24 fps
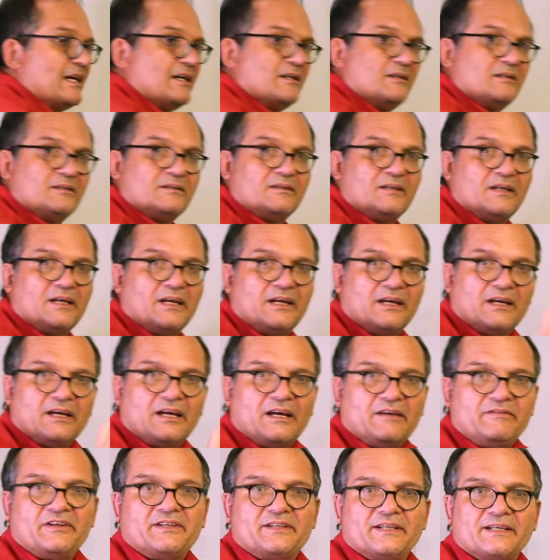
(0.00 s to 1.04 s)
low,
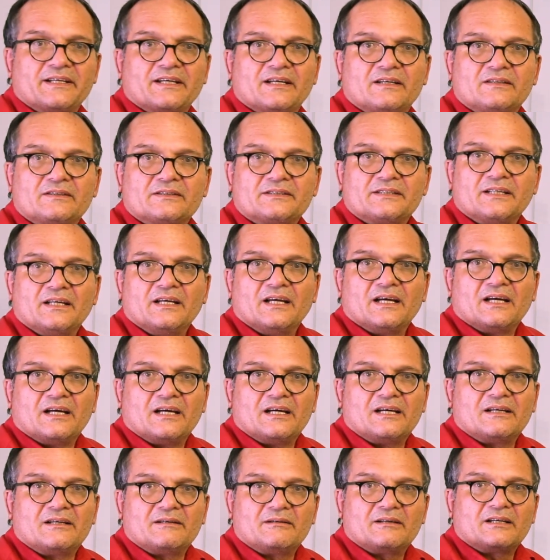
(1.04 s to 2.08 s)
everything else,
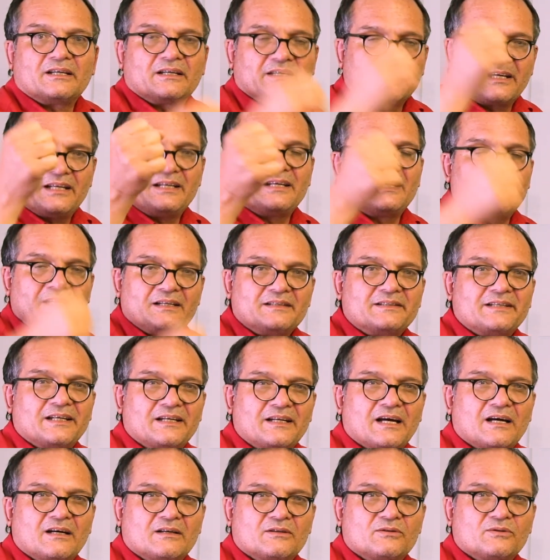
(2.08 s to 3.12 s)
getting an
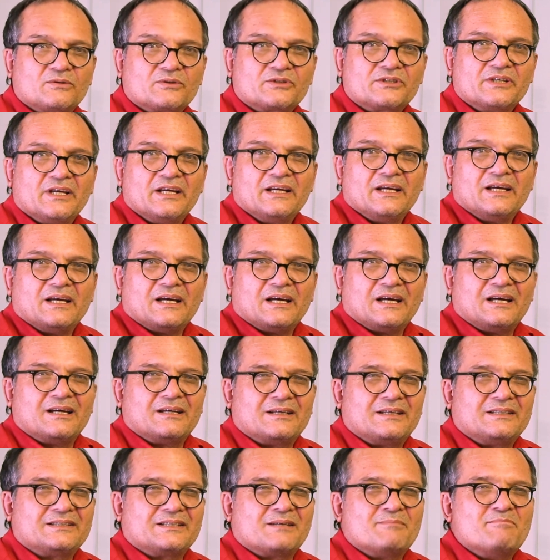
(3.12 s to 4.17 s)
antenna outdoors
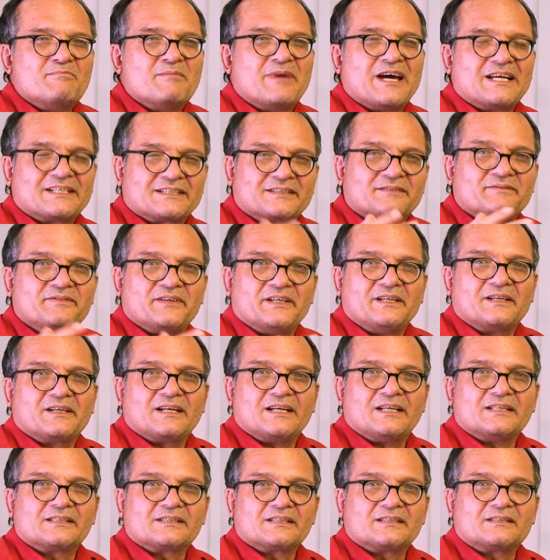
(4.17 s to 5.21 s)
is a massive
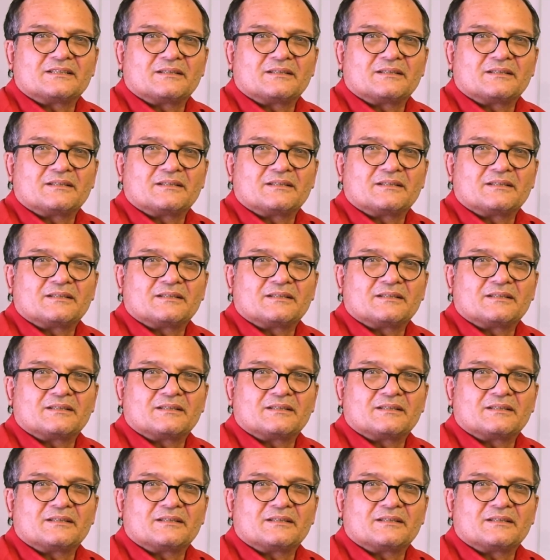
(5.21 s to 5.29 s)
increase.